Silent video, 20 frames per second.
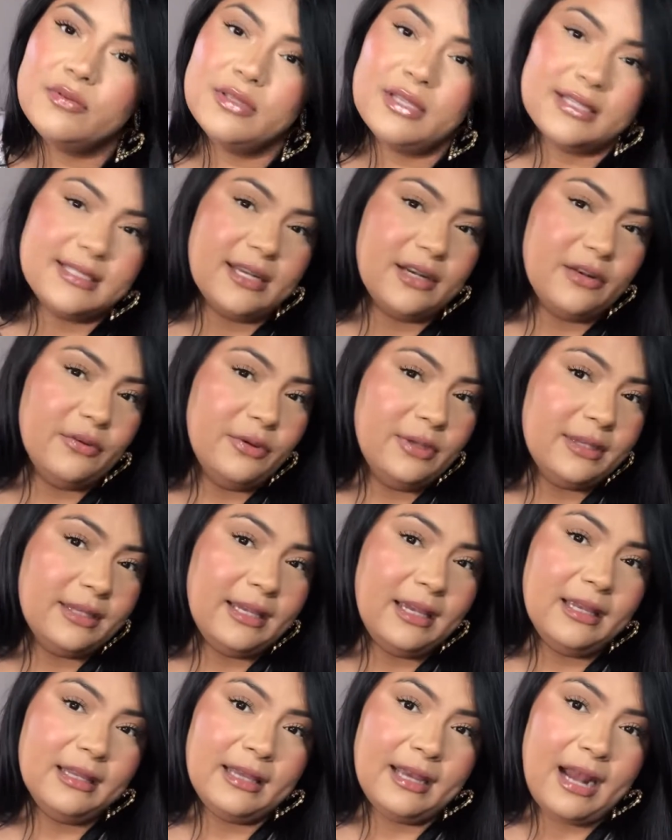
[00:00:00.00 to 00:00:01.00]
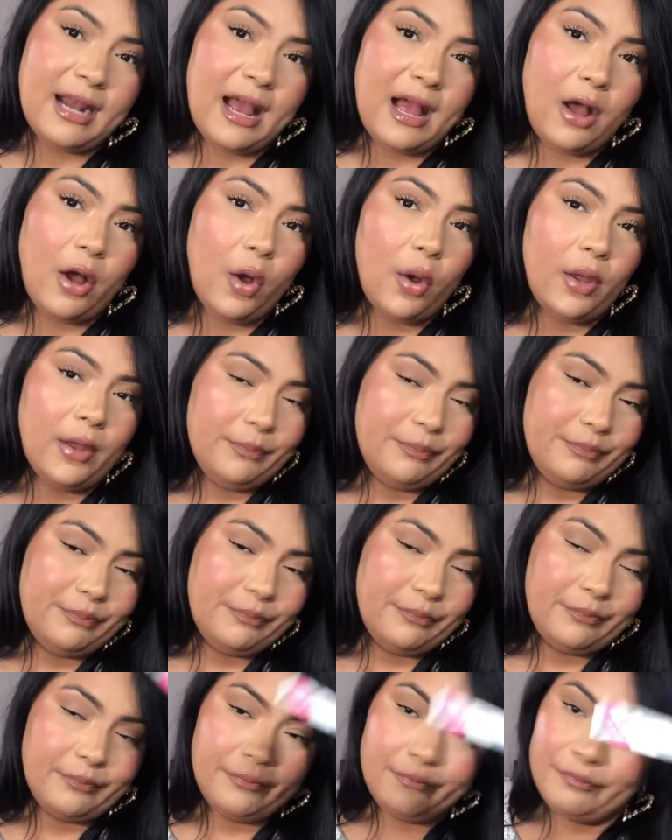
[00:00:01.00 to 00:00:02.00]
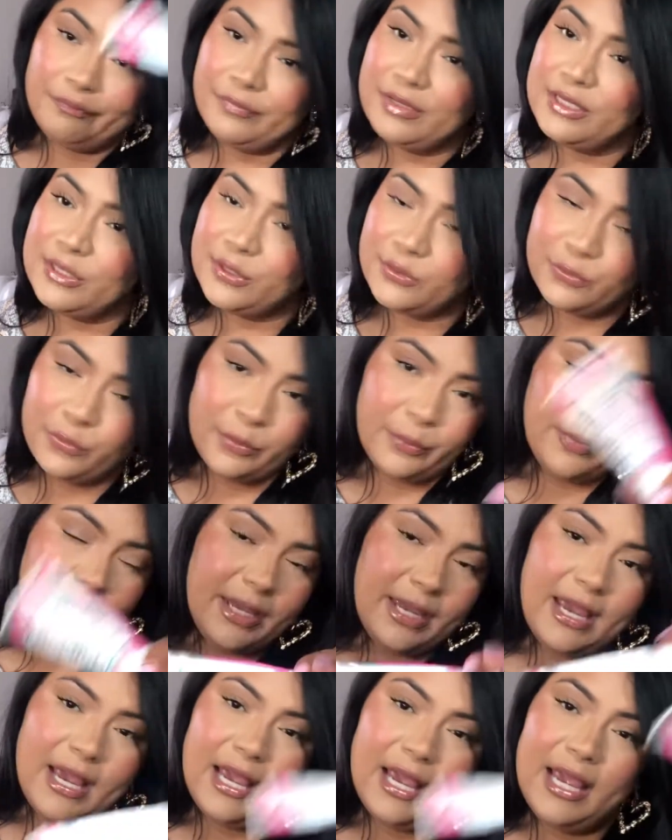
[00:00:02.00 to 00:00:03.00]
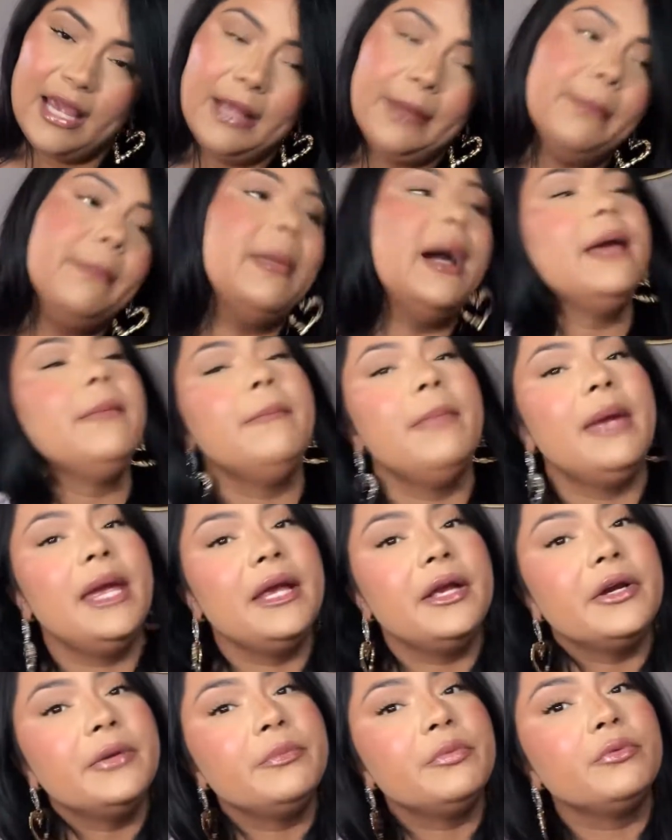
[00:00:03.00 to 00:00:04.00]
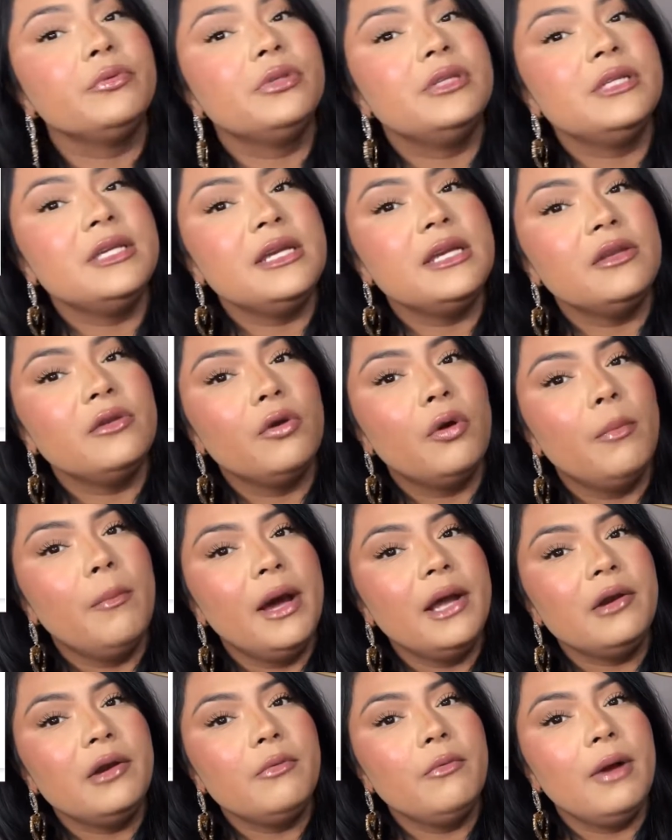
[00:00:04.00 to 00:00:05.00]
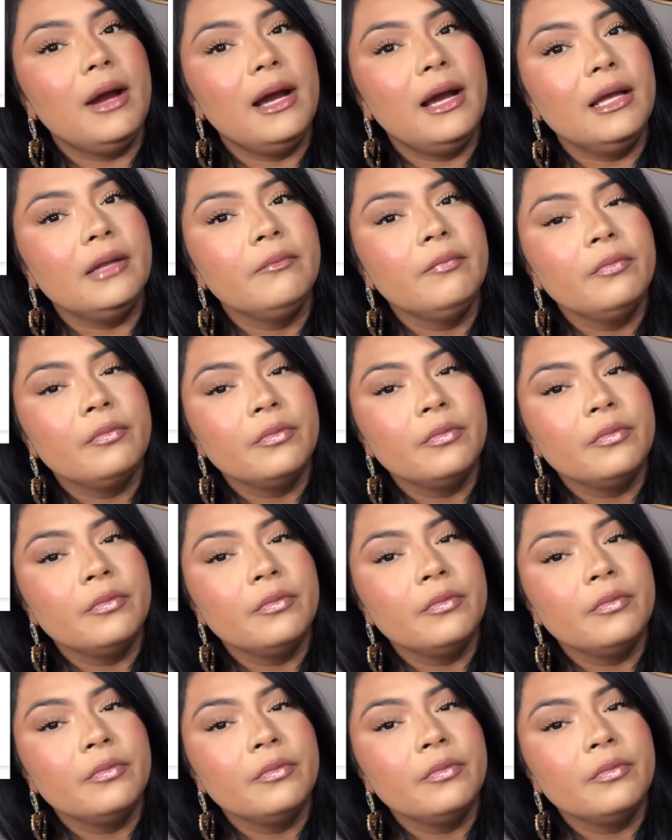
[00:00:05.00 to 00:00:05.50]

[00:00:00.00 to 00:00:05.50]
that's another thing that this will be in my makeup routine no matter what.